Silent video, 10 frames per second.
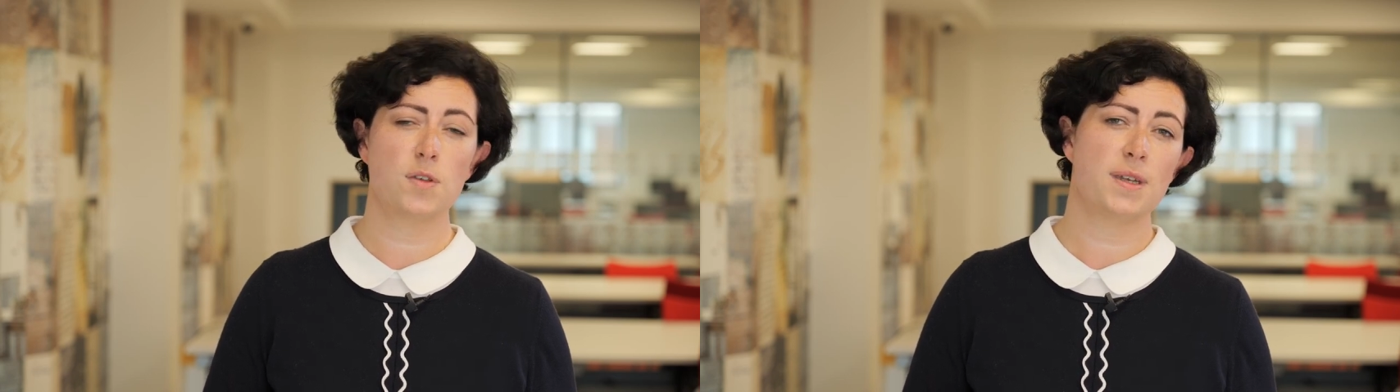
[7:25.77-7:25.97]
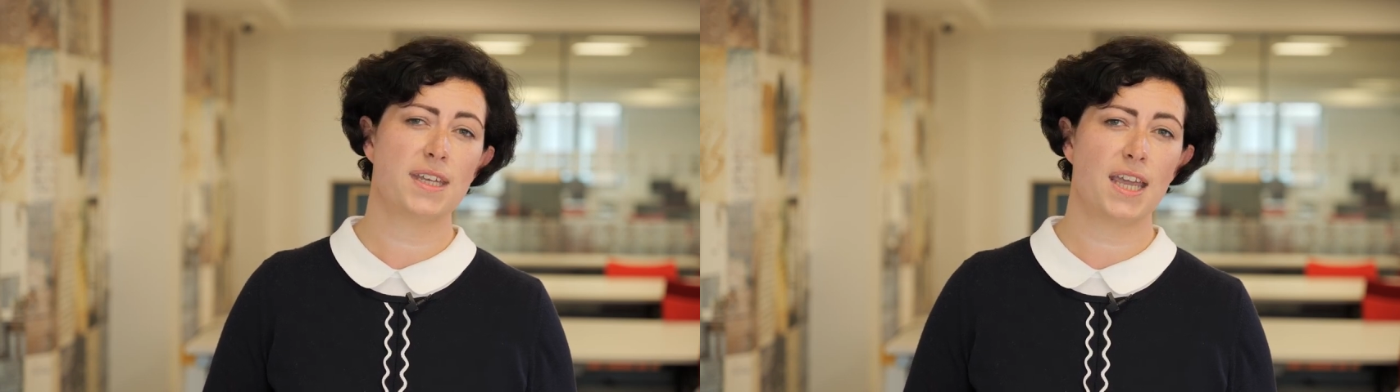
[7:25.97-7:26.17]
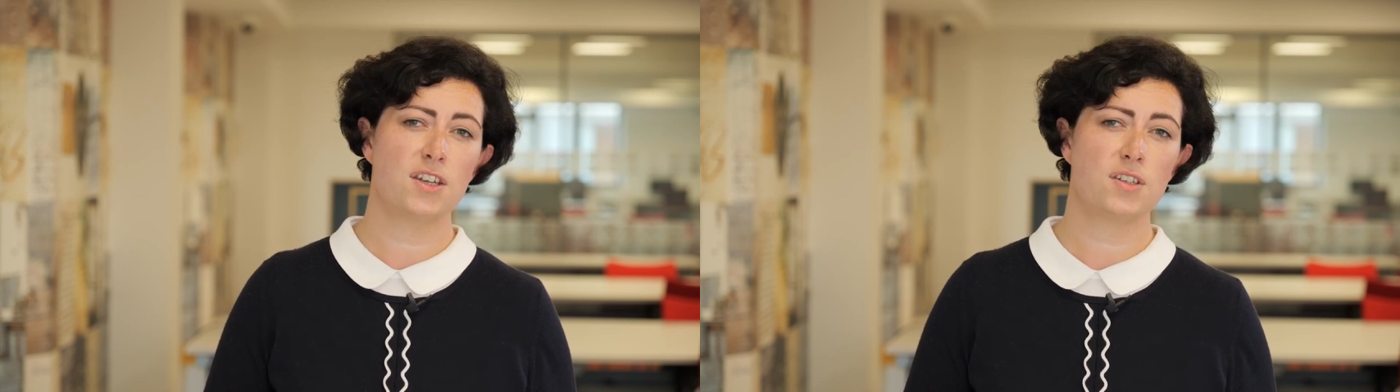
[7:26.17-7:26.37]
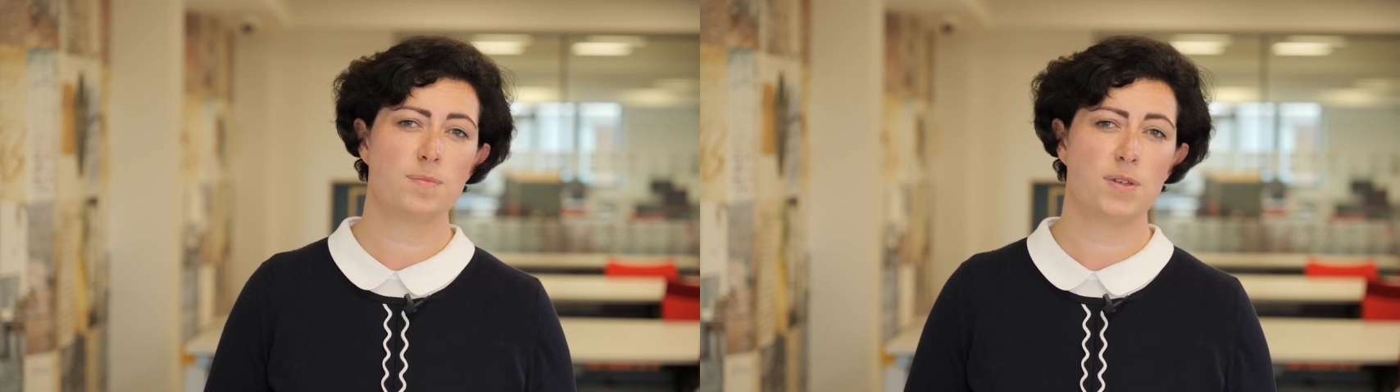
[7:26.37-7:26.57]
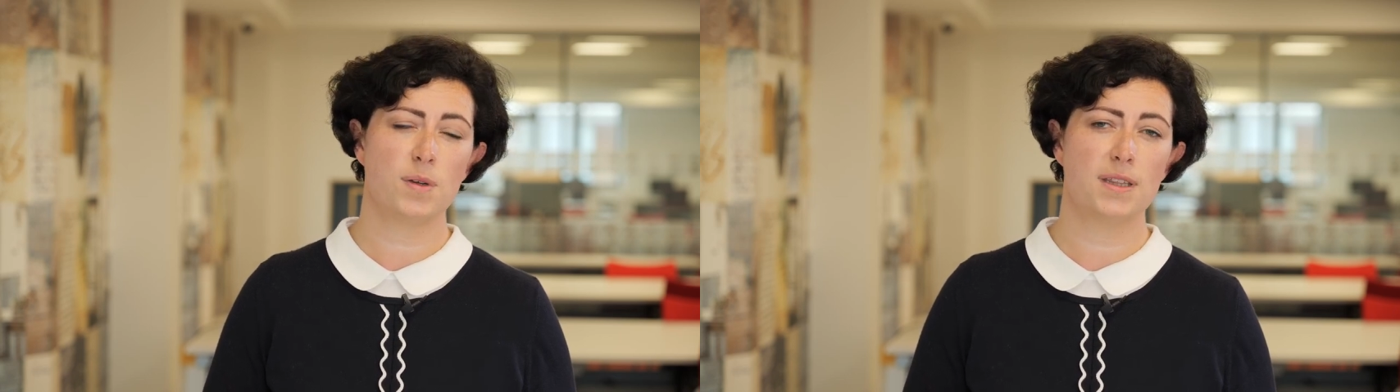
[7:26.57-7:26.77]

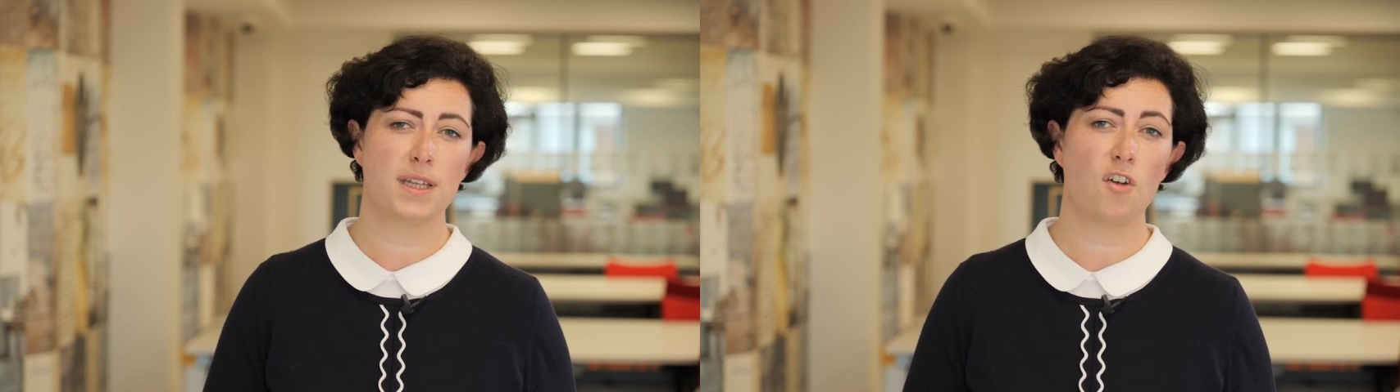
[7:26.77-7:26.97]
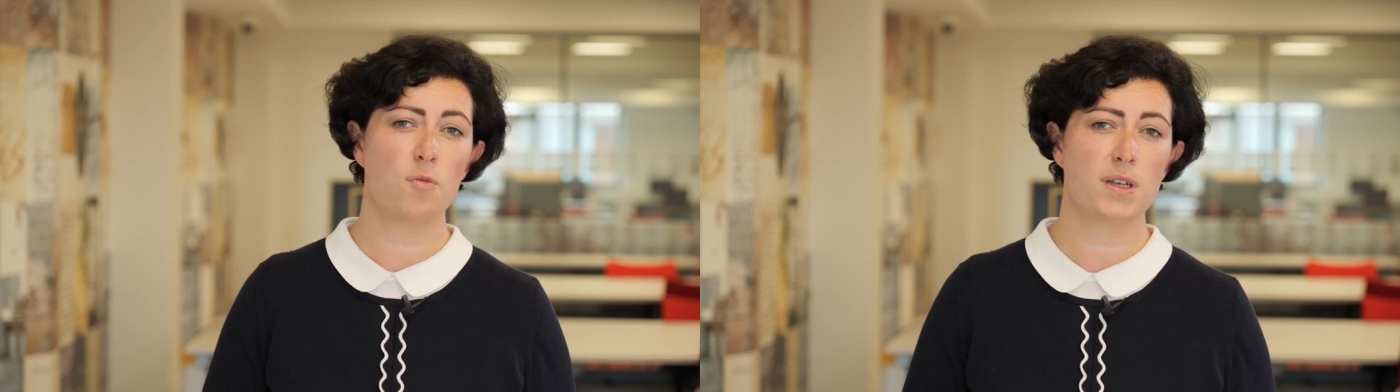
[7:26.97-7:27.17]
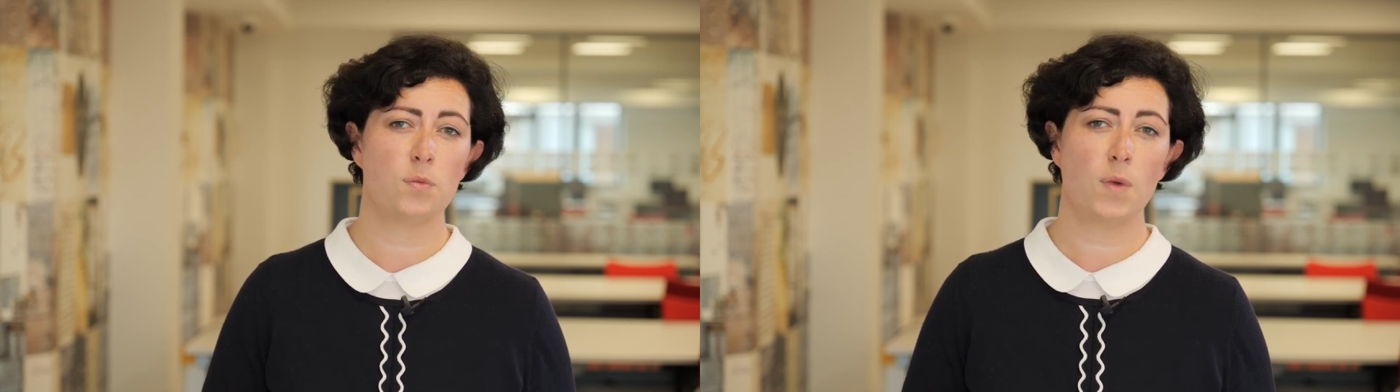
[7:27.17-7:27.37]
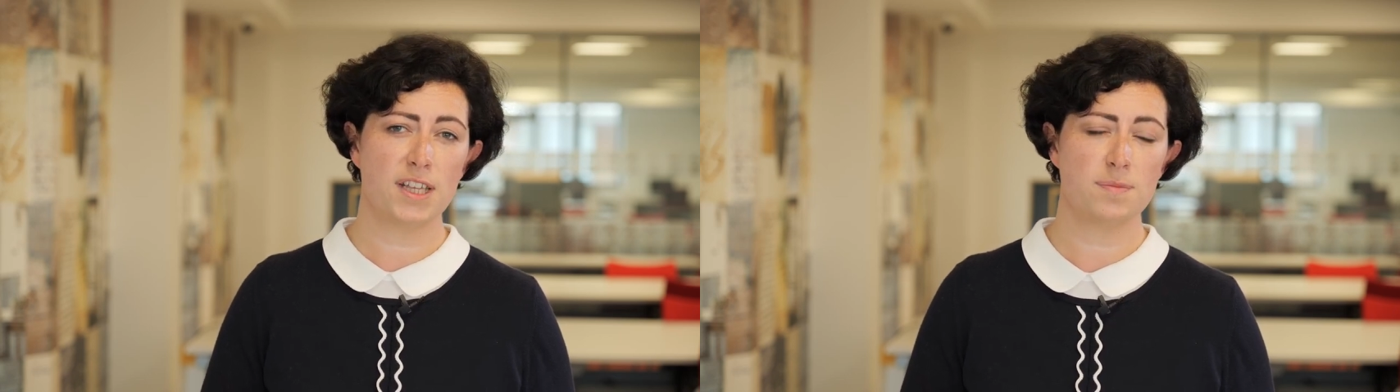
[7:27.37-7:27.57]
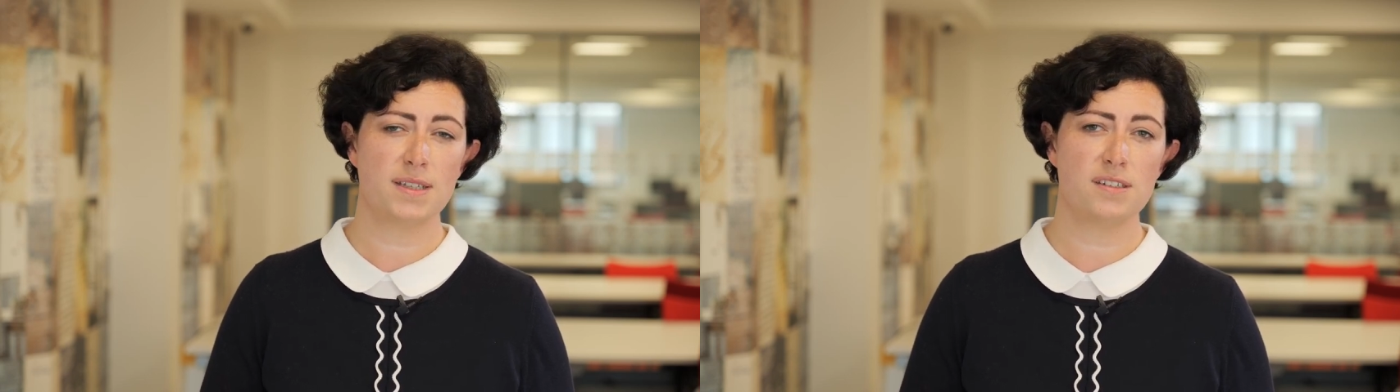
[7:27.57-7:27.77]
communication between the government and
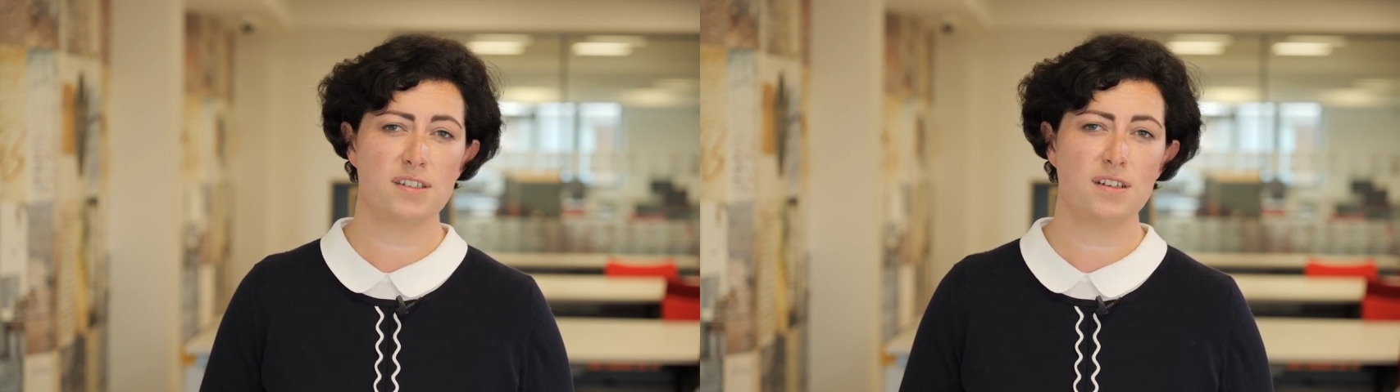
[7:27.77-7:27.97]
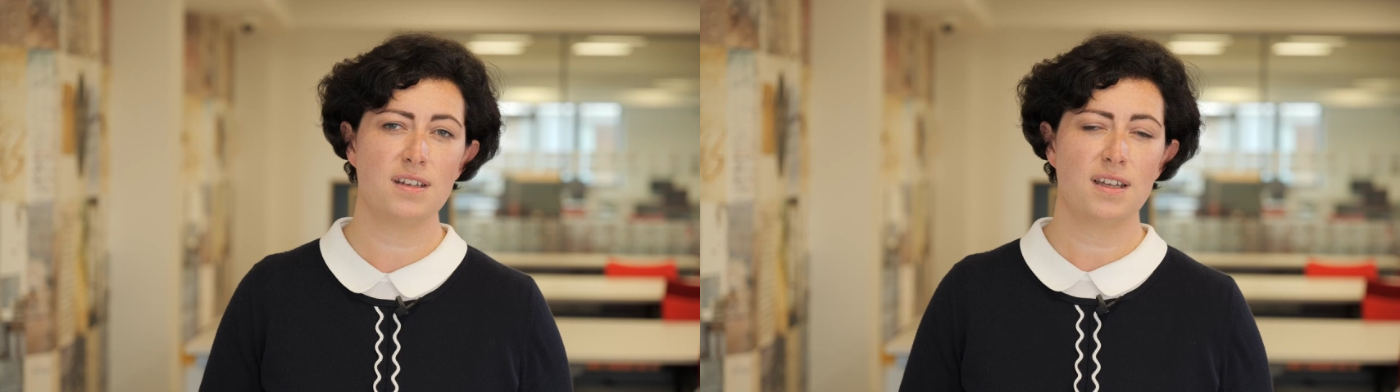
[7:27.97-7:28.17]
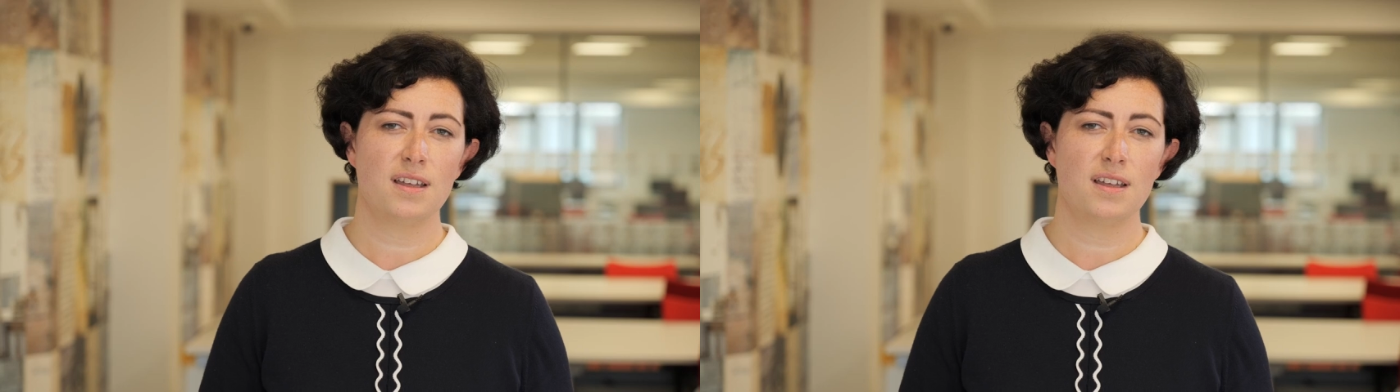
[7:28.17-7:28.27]
Westminster